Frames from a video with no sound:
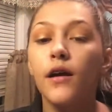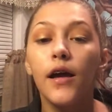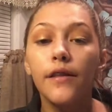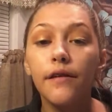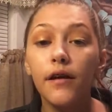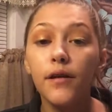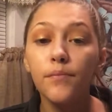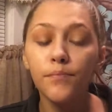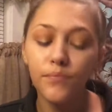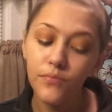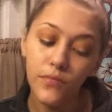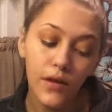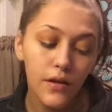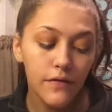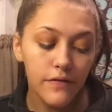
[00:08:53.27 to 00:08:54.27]
And then
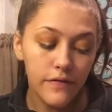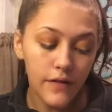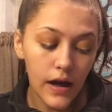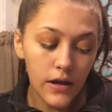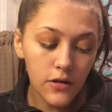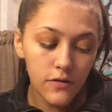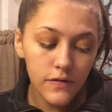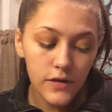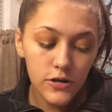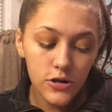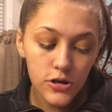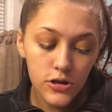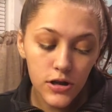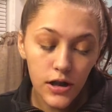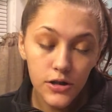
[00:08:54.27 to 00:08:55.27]
final
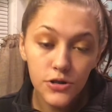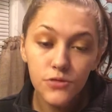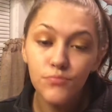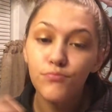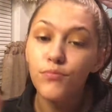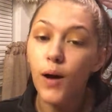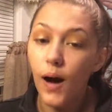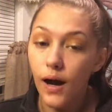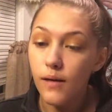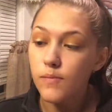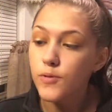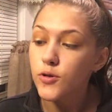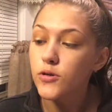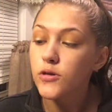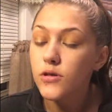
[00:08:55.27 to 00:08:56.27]
finishing touch,
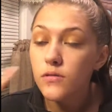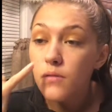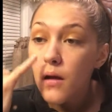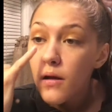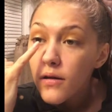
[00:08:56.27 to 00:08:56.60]
optional,